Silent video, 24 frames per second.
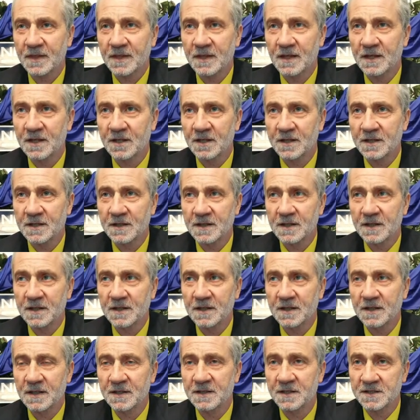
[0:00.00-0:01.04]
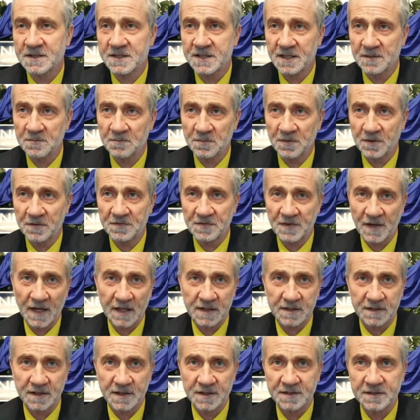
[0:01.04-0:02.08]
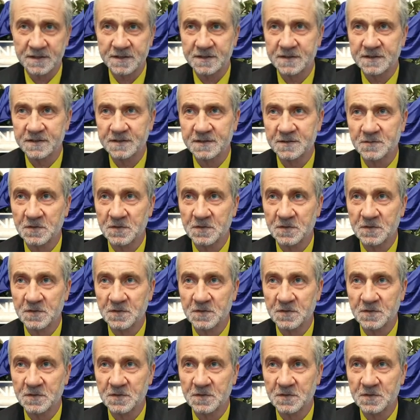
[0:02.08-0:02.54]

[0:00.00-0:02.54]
Look, the simple fact is